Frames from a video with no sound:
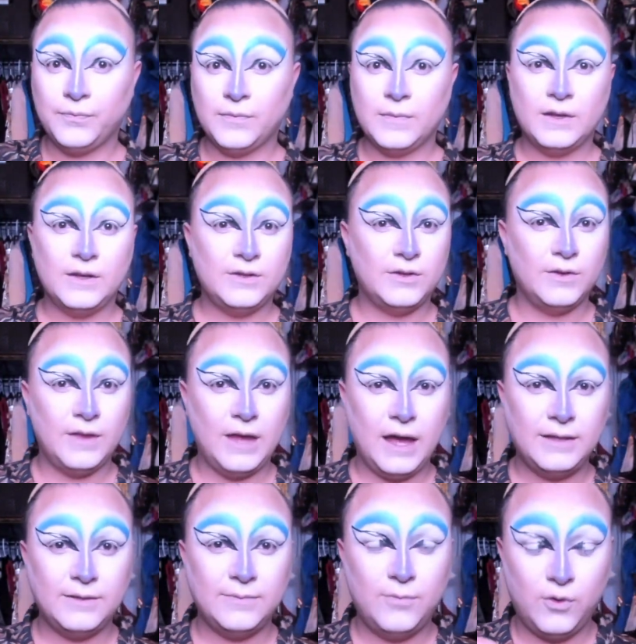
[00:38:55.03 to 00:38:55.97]
So
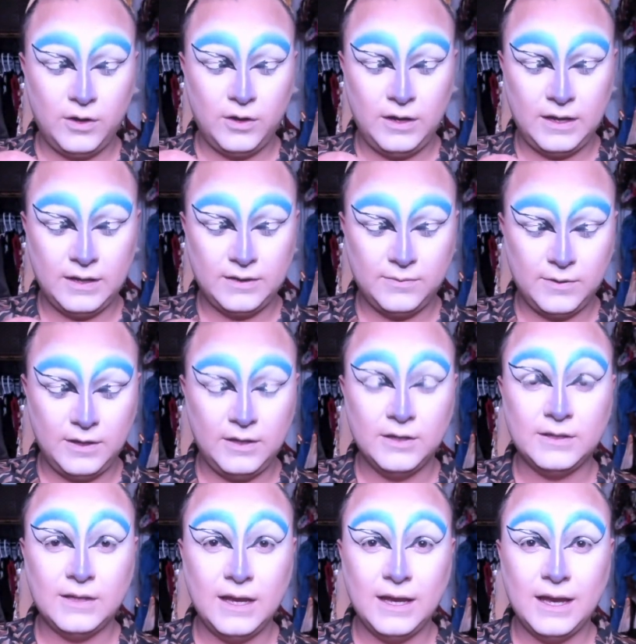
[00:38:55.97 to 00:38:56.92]
that's more or less what it
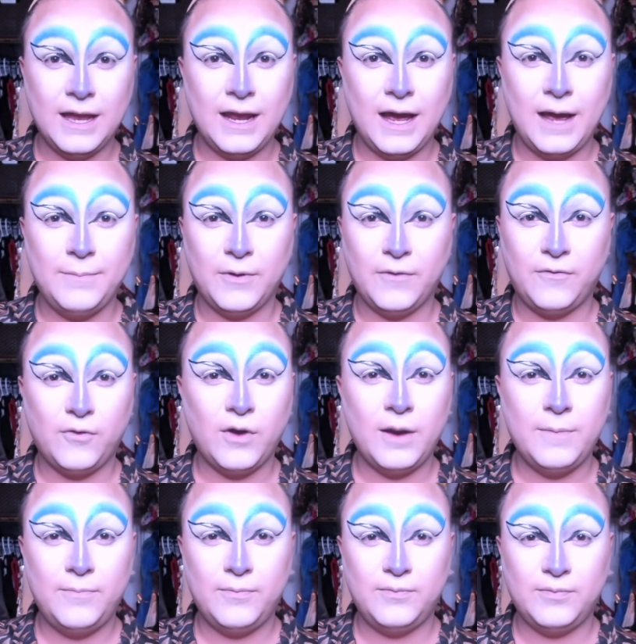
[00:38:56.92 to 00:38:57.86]
looks like, and before I
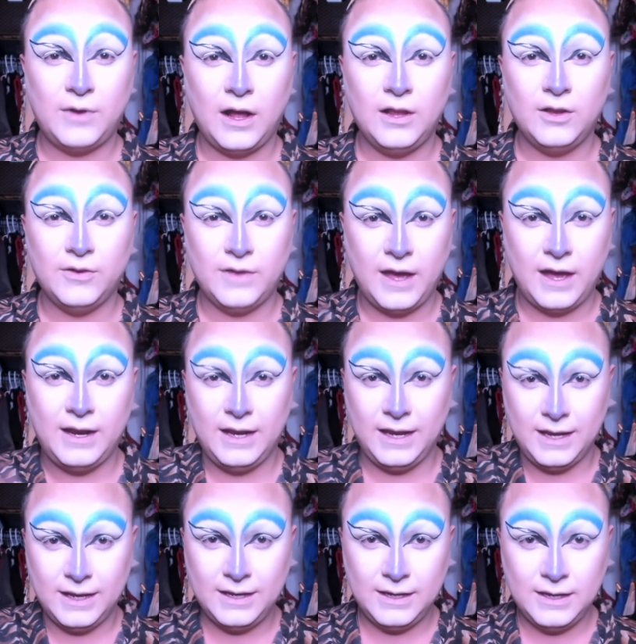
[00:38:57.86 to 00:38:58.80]
color that
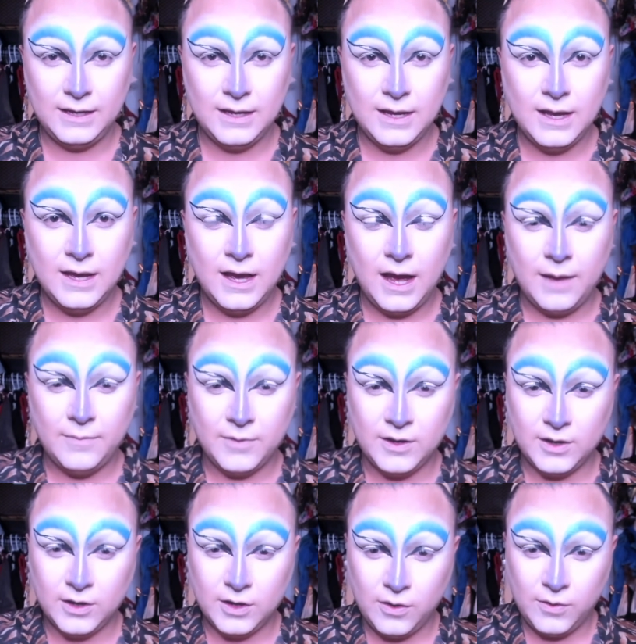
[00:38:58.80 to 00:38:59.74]
in, I'm
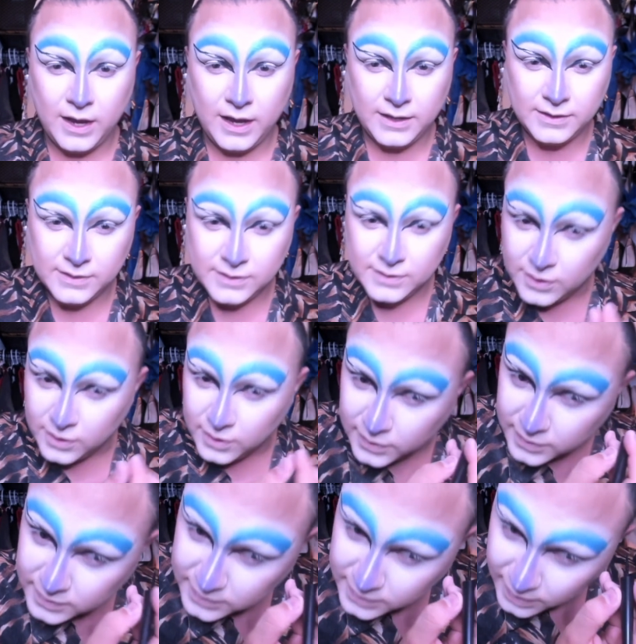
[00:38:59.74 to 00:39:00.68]
gonna go ahead and start on
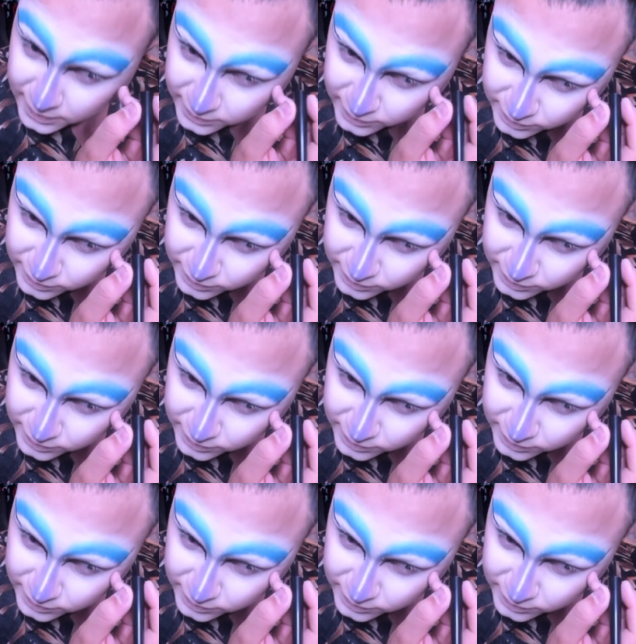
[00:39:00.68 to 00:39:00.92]
this other